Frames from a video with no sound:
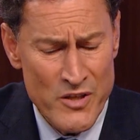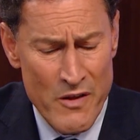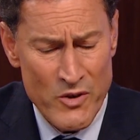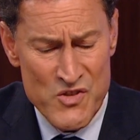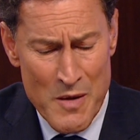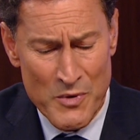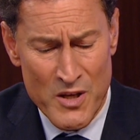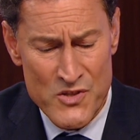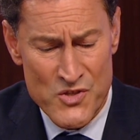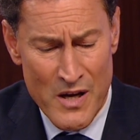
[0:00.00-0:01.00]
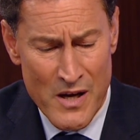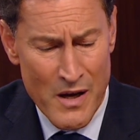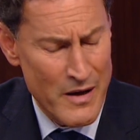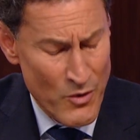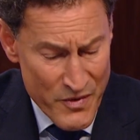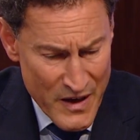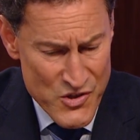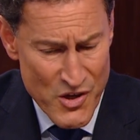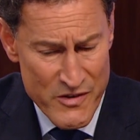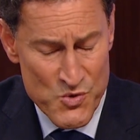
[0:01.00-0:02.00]
you another example, because I don't think I
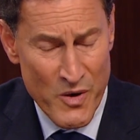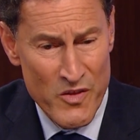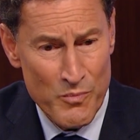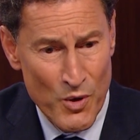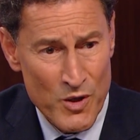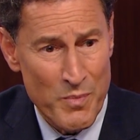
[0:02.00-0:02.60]
saw this one in the book,